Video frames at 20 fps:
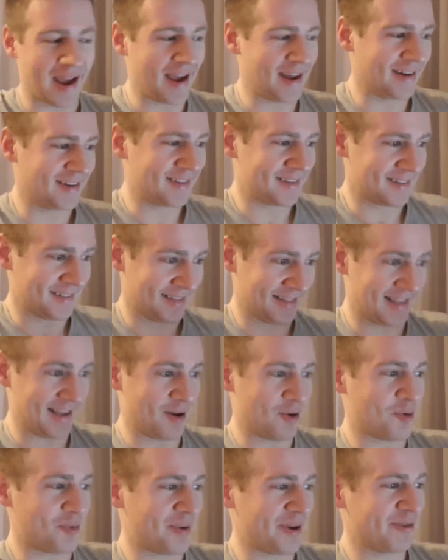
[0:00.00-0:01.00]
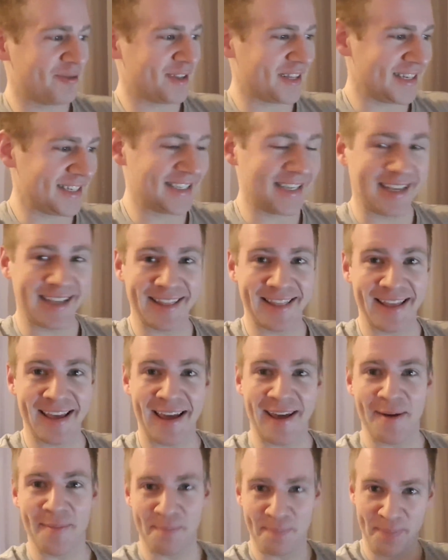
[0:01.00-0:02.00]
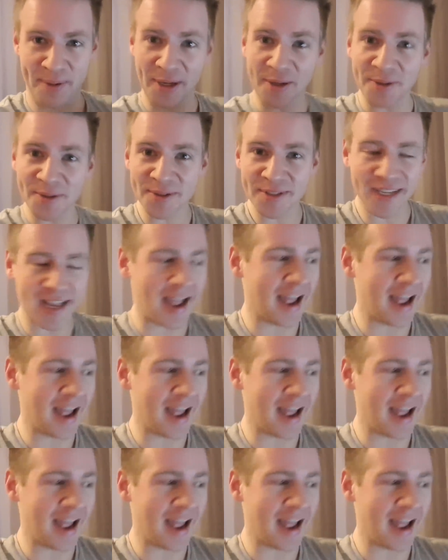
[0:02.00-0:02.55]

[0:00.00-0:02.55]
and they'll be releasing their build,